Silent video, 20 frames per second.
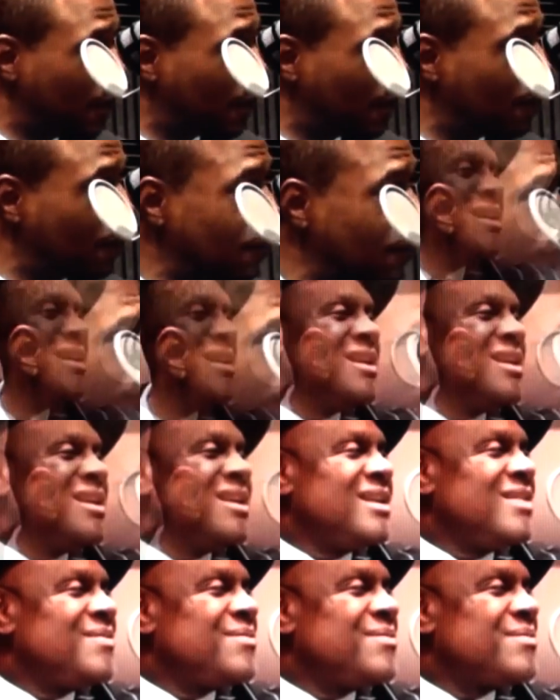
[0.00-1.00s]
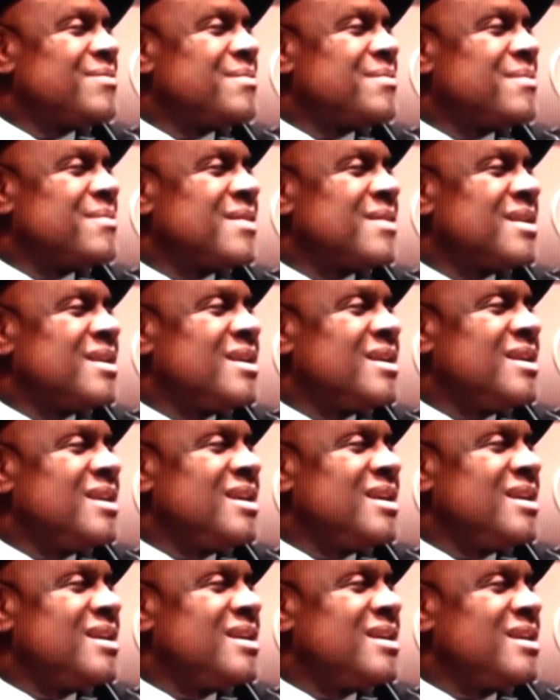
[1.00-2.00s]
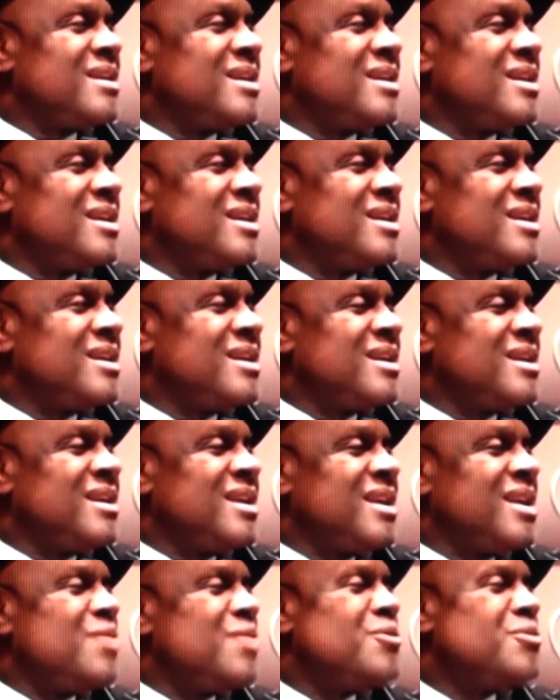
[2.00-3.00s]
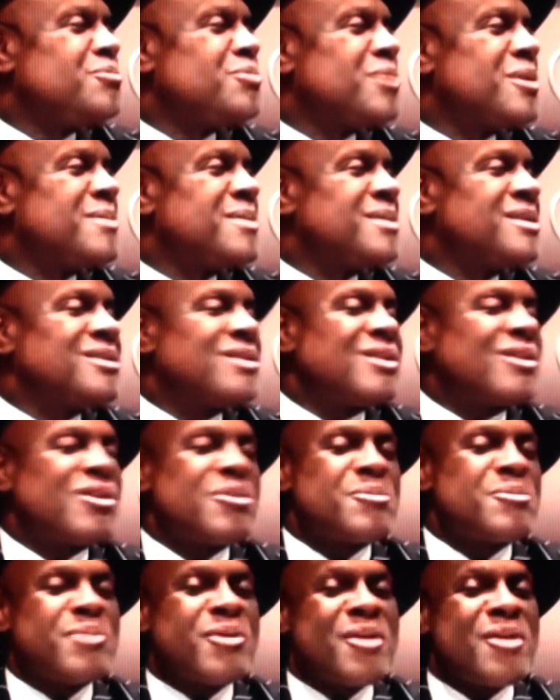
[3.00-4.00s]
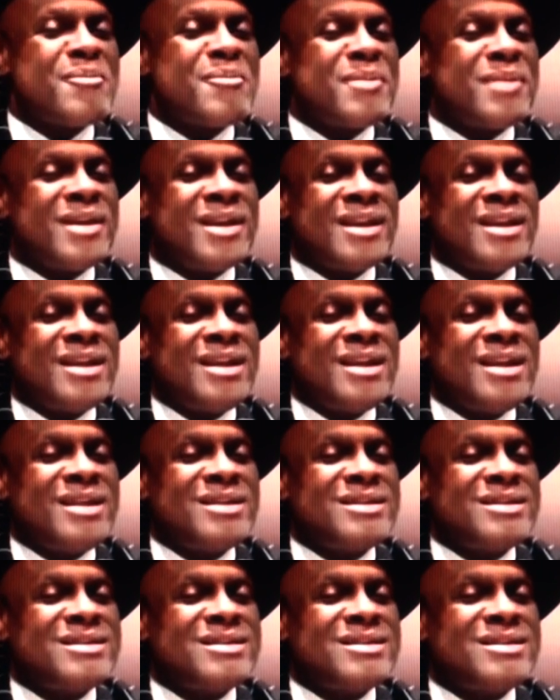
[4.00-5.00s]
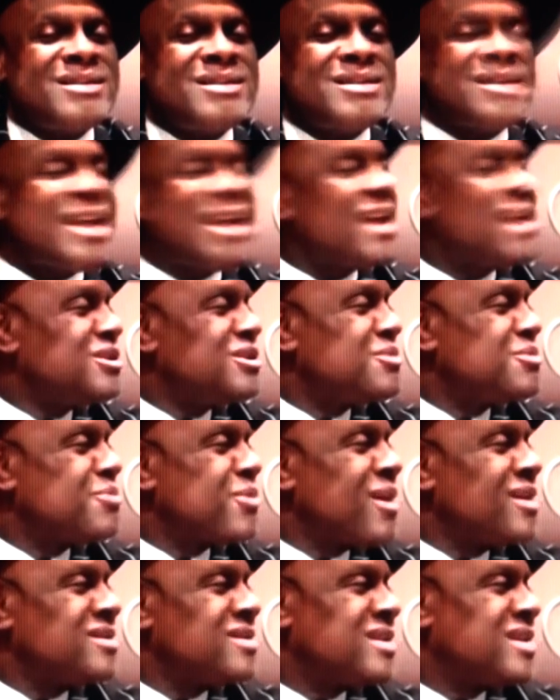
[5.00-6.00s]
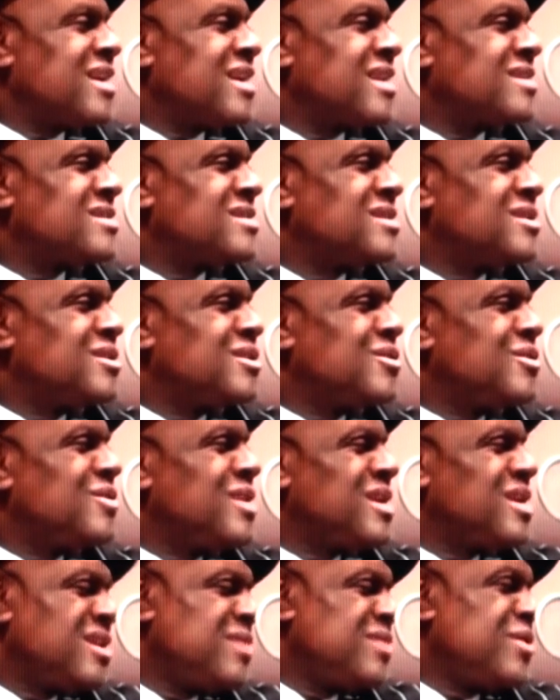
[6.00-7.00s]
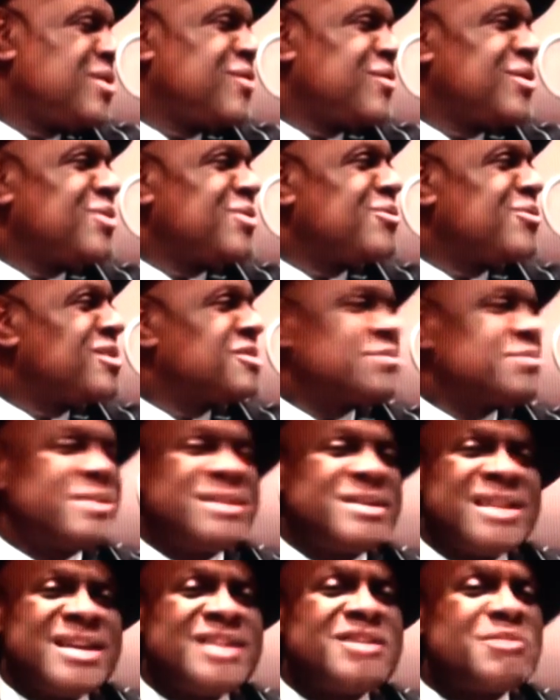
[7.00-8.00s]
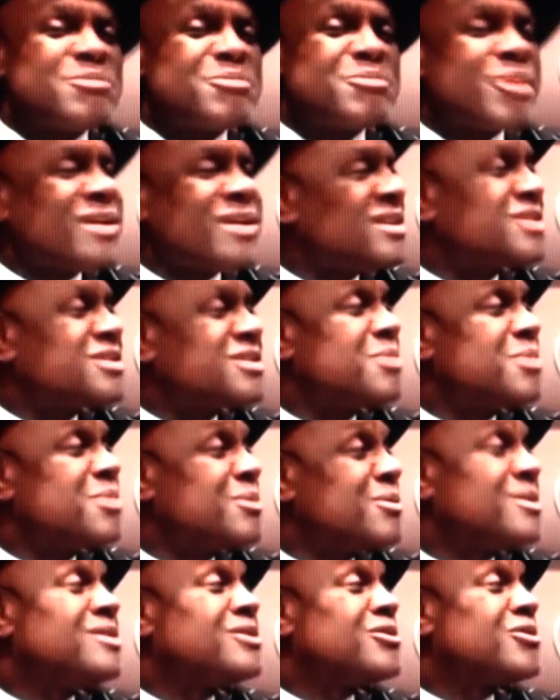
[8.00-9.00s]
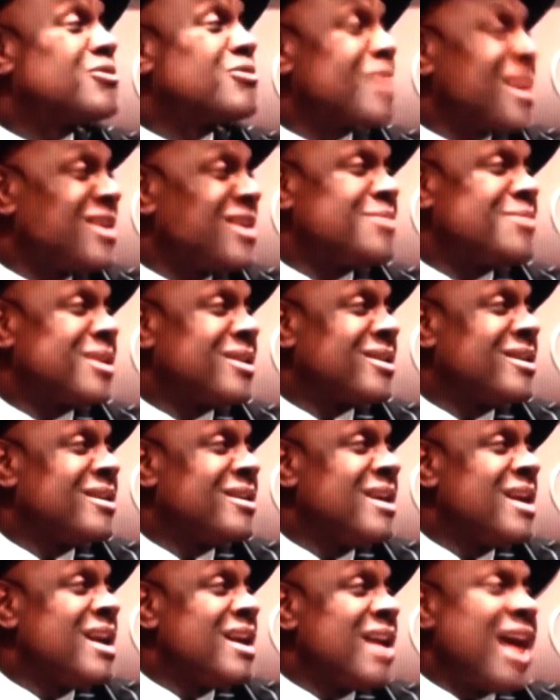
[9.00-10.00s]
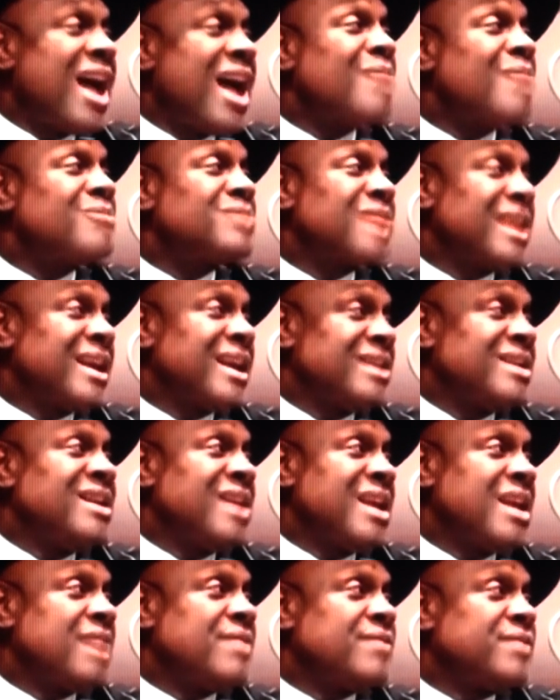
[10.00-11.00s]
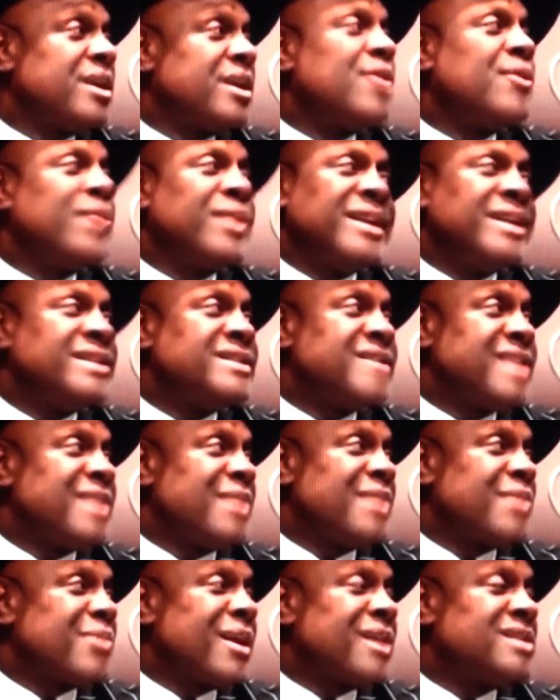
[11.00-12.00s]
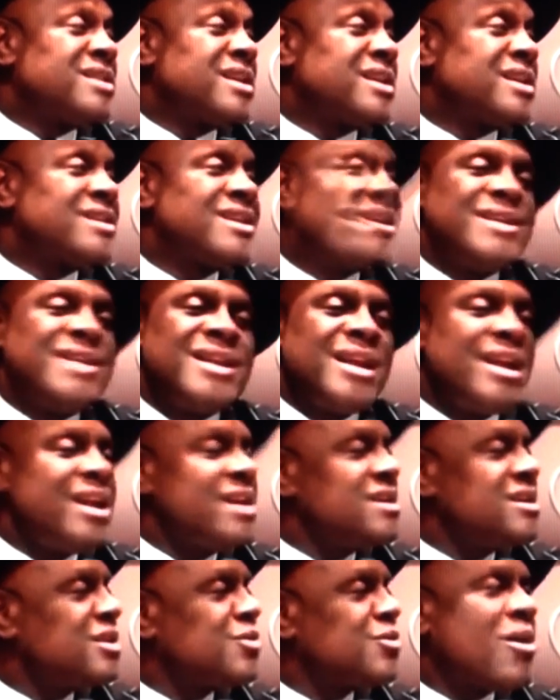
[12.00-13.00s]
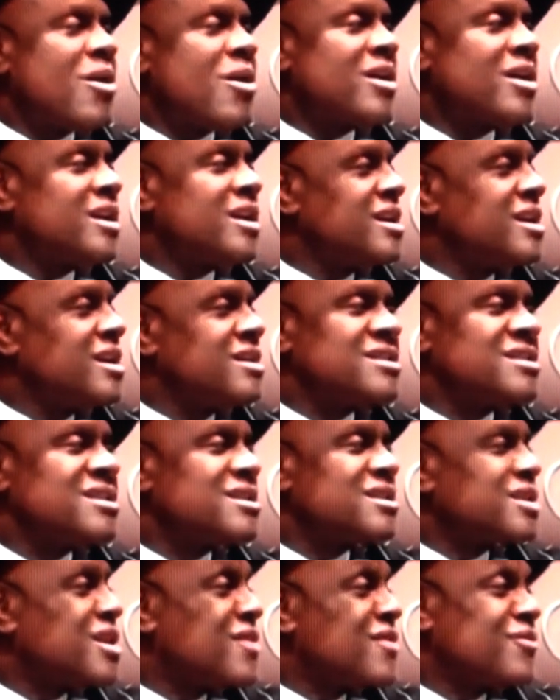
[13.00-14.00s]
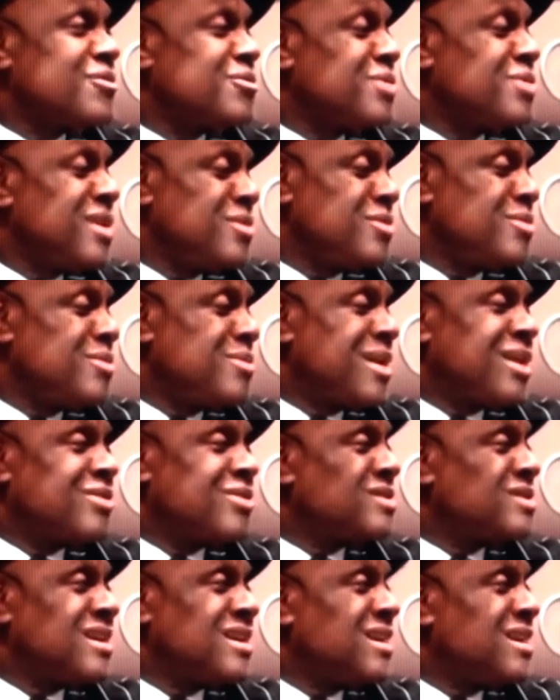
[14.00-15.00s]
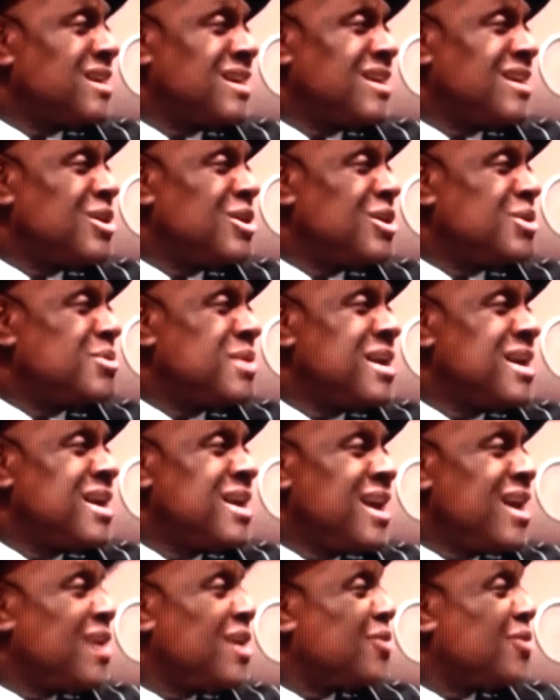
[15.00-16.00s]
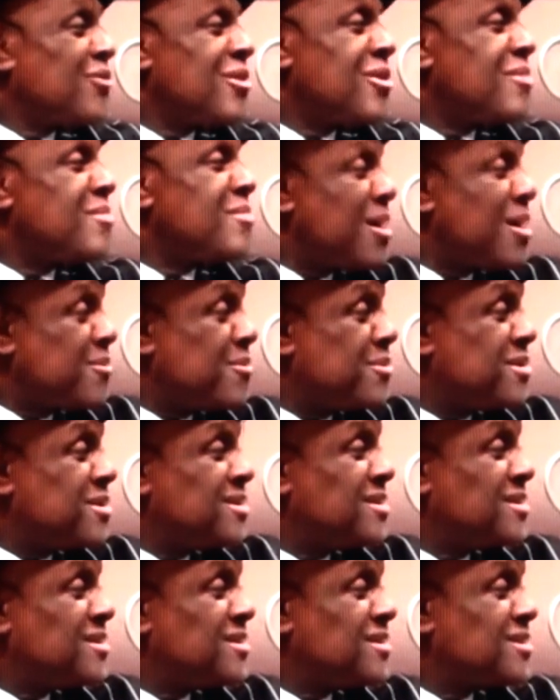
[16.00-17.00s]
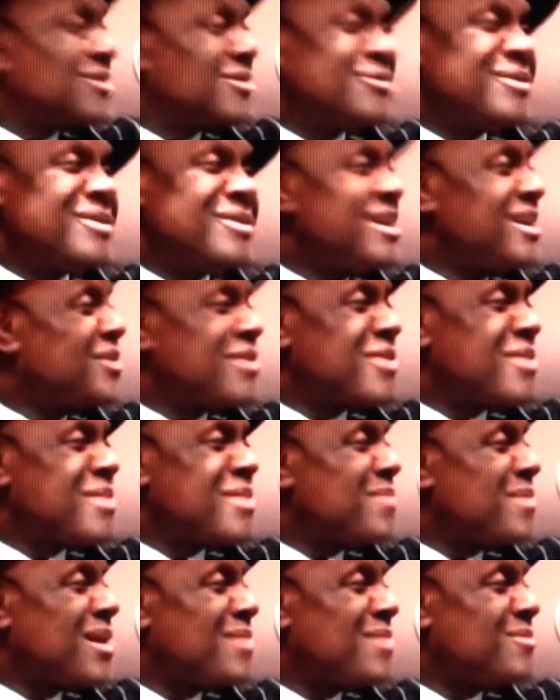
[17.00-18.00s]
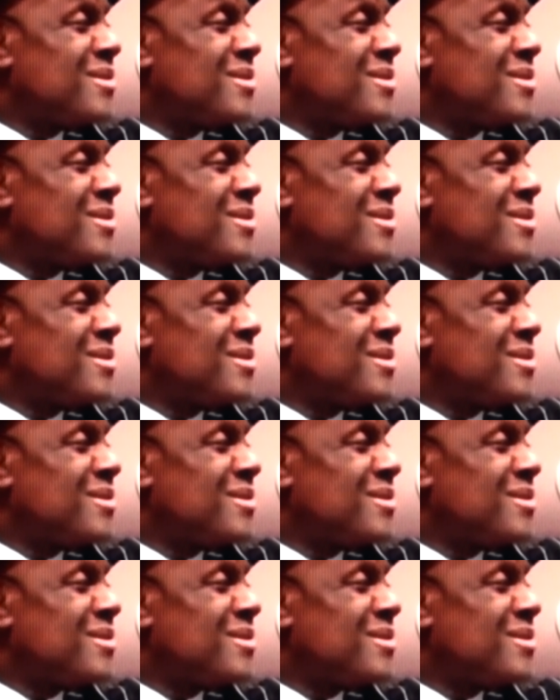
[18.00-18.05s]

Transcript: And, would be going on 97. 97, wow. He would bring me to her apartment and he stays in the projects. You know, he can live wherever he wants, but he stays in the projects to be with his grandmother. now I'm scared to death to go in these damn projects. He just walking there just as comfortable. Ain't nobody gonna say nothing to him. And grandmama. Well, he's sweet a grandmaster.